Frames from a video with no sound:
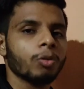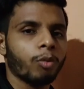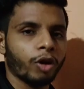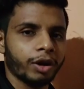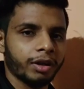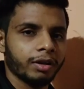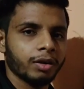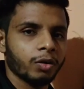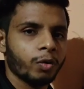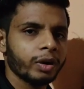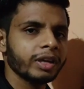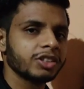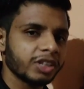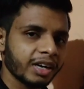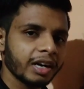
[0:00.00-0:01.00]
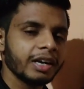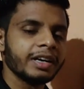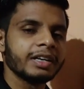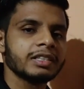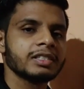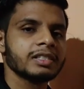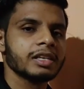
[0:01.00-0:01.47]
in your body. Okay, generally
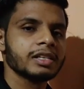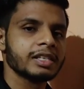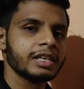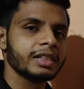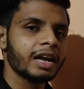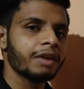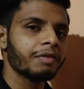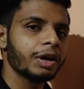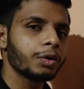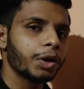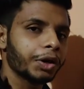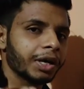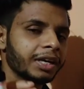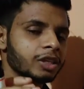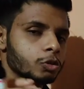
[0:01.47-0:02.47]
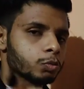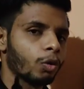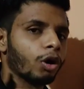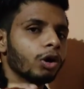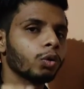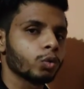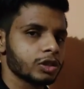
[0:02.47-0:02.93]
it is seen that when you are taking
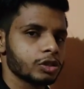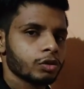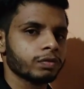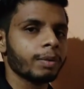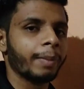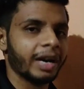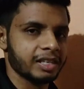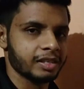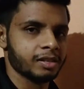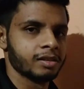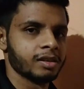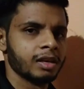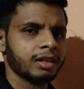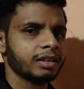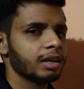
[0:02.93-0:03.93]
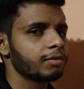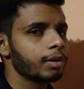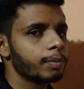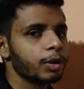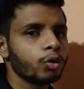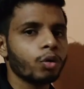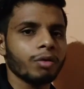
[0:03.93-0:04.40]
small doses of the medicine, there
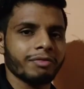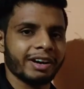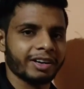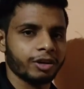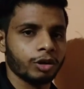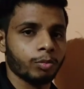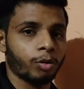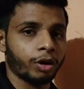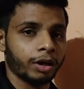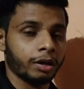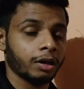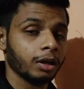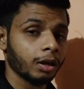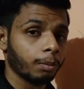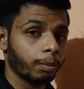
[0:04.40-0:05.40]
will be no effect in your body.